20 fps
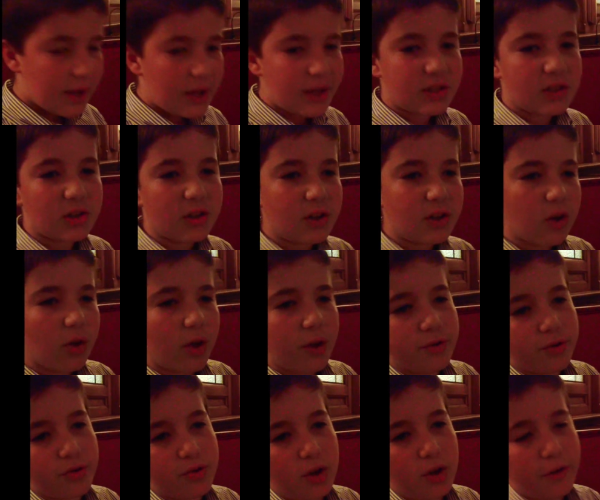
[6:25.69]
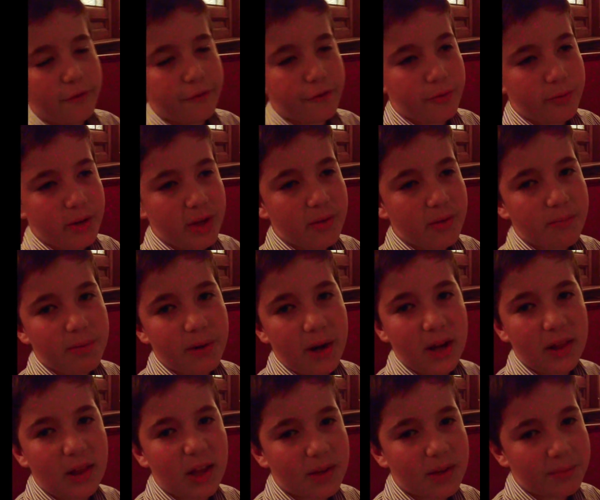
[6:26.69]
It's a little underdone for me, but I
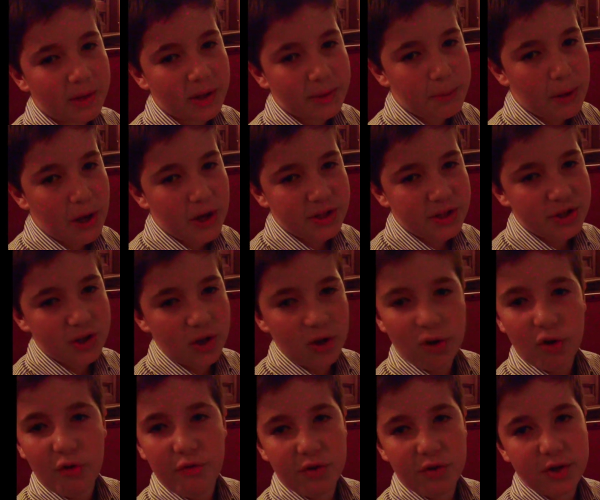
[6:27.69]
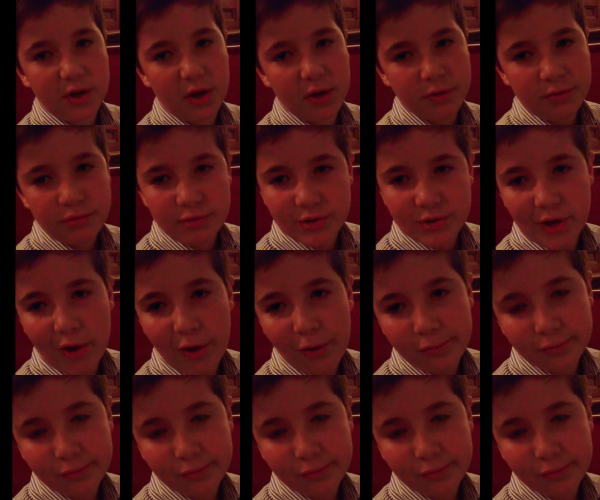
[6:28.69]
like my pasta overdone, so.